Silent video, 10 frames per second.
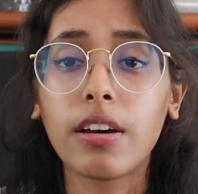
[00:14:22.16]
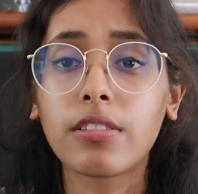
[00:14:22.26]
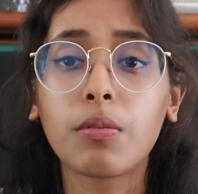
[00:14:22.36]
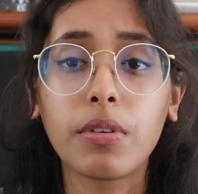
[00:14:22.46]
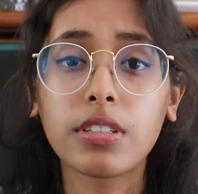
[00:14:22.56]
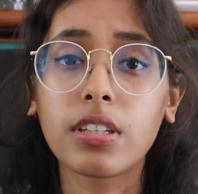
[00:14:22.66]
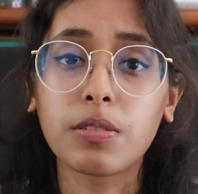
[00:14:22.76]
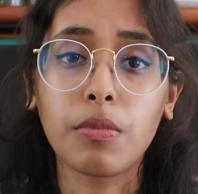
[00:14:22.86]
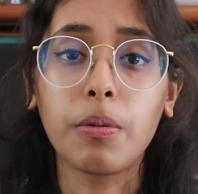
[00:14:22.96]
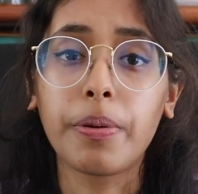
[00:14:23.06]
Now, there was a
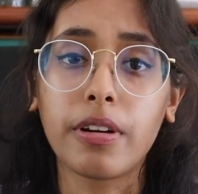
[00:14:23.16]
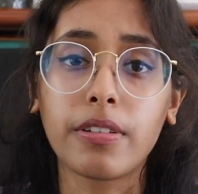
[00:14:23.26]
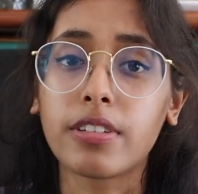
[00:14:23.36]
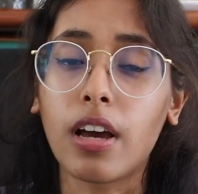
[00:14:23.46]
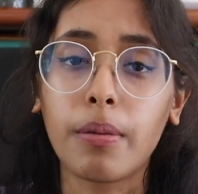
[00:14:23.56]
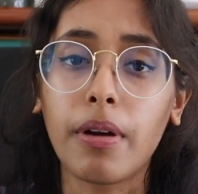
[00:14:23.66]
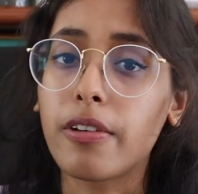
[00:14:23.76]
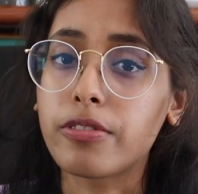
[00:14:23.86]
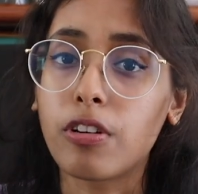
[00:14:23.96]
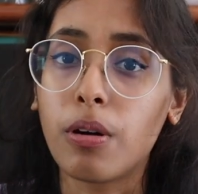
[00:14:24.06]
small period of time
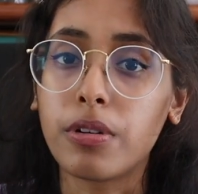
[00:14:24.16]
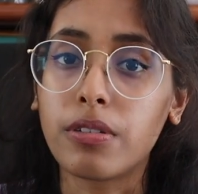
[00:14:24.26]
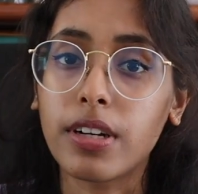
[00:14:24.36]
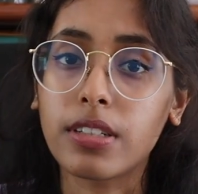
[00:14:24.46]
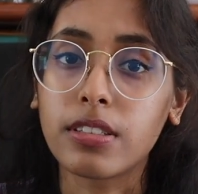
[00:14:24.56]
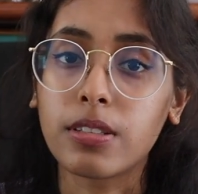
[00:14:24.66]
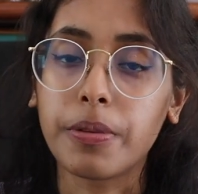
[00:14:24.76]
after Homo erectus